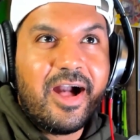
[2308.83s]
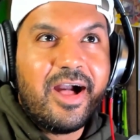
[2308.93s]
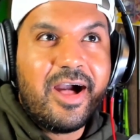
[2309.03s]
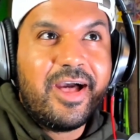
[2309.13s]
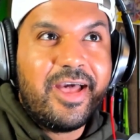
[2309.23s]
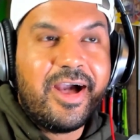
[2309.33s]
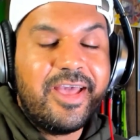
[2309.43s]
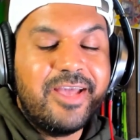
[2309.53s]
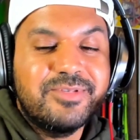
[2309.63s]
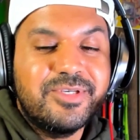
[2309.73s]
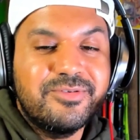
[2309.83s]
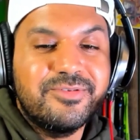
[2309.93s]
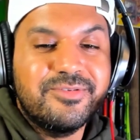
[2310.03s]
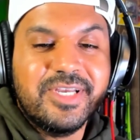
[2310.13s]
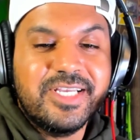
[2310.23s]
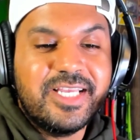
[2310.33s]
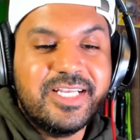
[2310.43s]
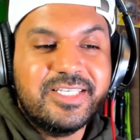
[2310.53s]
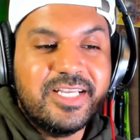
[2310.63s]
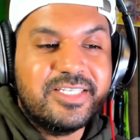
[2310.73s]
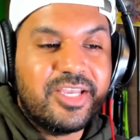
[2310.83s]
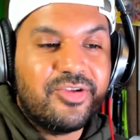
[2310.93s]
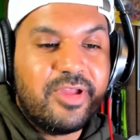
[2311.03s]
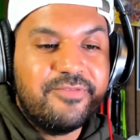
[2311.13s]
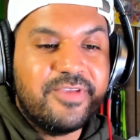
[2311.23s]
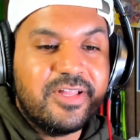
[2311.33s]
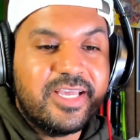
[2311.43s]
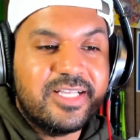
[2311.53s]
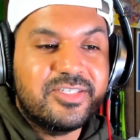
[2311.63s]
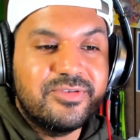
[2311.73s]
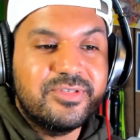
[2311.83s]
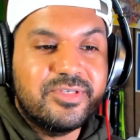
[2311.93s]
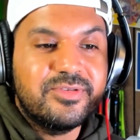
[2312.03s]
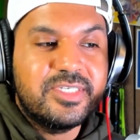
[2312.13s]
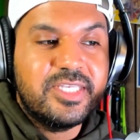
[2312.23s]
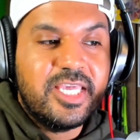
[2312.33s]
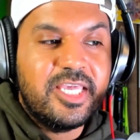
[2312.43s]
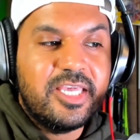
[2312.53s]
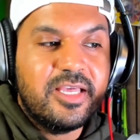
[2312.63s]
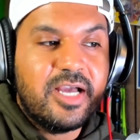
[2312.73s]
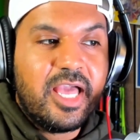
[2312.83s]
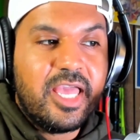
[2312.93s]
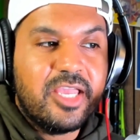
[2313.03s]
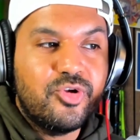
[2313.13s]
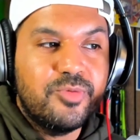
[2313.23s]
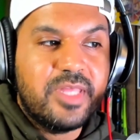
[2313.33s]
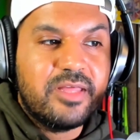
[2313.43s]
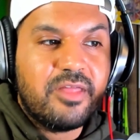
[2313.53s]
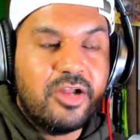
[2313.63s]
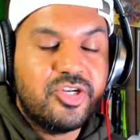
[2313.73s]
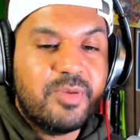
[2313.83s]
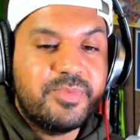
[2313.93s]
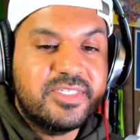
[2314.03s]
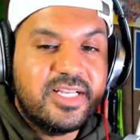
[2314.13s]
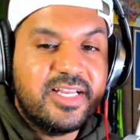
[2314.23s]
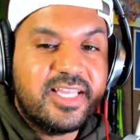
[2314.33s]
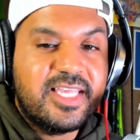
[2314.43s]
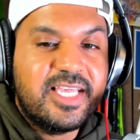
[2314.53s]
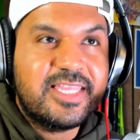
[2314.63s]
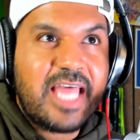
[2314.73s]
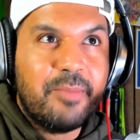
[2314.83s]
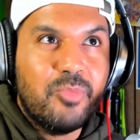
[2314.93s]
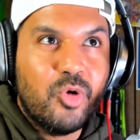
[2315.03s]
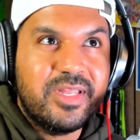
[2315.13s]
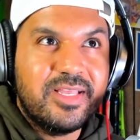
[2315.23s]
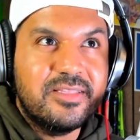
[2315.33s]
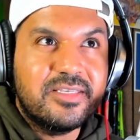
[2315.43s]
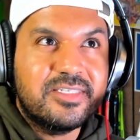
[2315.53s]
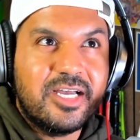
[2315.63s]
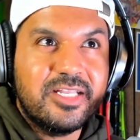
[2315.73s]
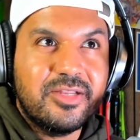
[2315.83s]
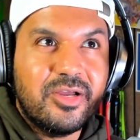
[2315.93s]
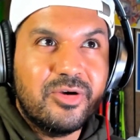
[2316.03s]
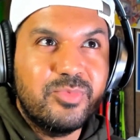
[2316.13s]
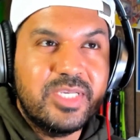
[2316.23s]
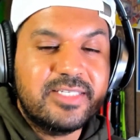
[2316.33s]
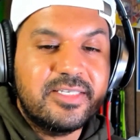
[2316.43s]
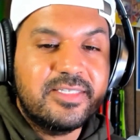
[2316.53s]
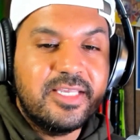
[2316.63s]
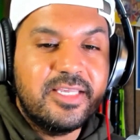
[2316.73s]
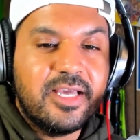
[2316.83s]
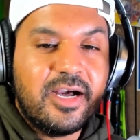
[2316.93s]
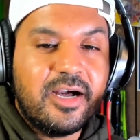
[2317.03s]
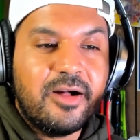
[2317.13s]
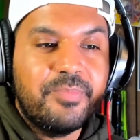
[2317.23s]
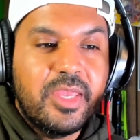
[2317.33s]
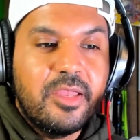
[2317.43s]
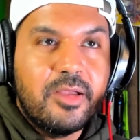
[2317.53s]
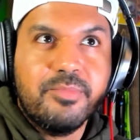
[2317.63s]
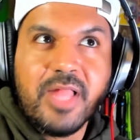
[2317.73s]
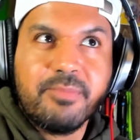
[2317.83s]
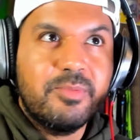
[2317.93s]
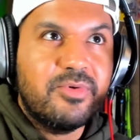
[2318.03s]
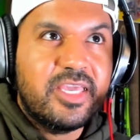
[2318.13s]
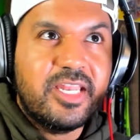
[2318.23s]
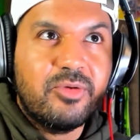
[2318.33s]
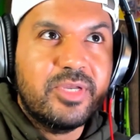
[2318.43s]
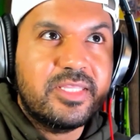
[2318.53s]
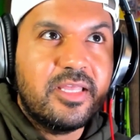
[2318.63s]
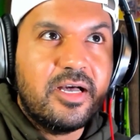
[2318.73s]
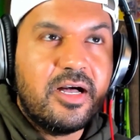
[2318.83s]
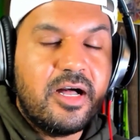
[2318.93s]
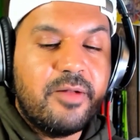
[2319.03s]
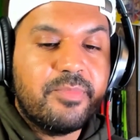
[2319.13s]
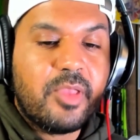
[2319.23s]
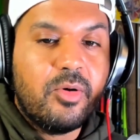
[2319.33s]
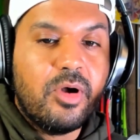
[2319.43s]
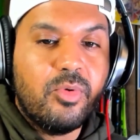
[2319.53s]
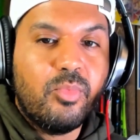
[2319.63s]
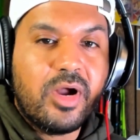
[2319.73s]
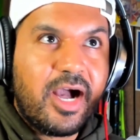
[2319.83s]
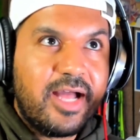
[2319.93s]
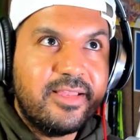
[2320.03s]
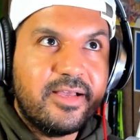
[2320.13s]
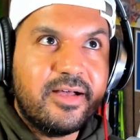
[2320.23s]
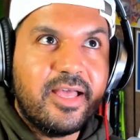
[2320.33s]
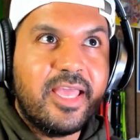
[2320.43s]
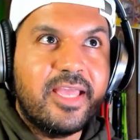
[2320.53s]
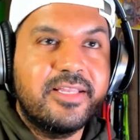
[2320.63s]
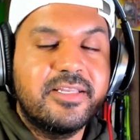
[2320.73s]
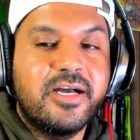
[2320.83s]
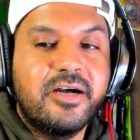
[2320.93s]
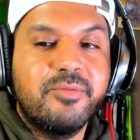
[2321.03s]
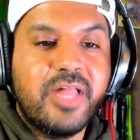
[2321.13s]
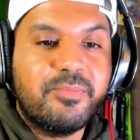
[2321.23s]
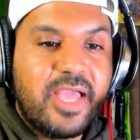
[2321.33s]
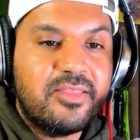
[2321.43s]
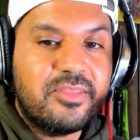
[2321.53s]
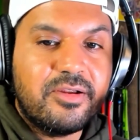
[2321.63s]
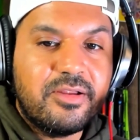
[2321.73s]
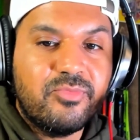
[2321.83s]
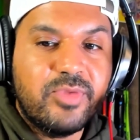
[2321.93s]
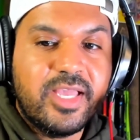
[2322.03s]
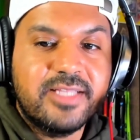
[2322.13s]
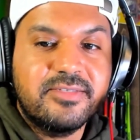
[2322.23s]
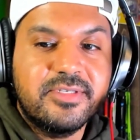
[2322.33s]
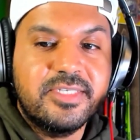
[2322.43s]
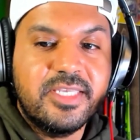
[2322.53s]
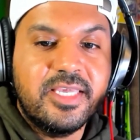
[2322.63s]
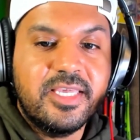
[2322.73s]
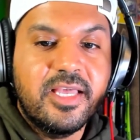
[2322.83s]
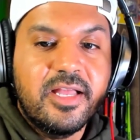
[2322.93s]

I am too. It's a great feeling to see a group that's underrepresented get that moment in the sun. You know, we got to see Black people get it with Wakanda and Black Panther, and we got to see